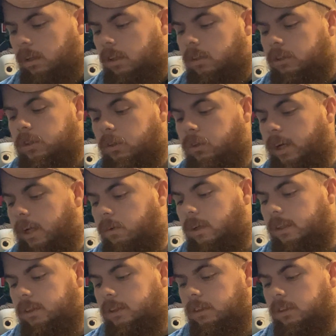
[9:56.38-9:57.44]
So great
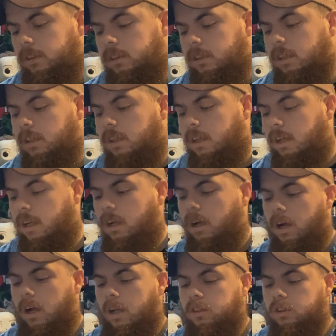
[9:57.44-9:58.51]
questions.
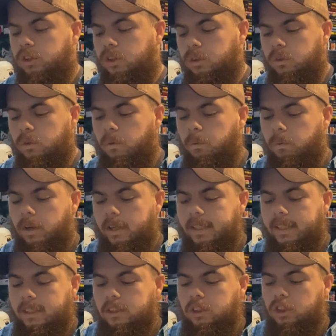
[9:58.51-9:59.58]
On to what
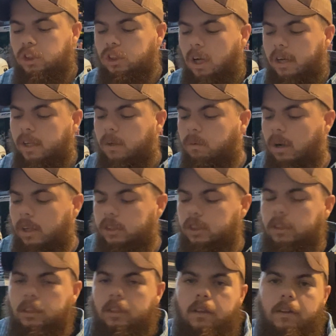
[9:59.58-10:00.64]
is Johnny
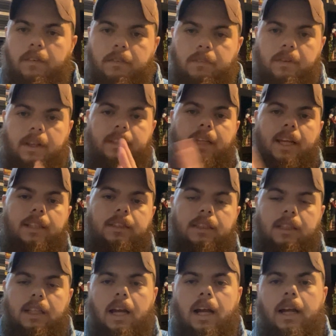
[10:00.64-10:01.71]
watching? Fantastic
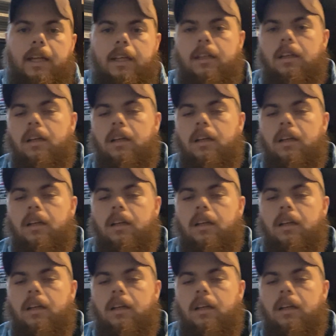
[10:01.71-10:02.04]
guy.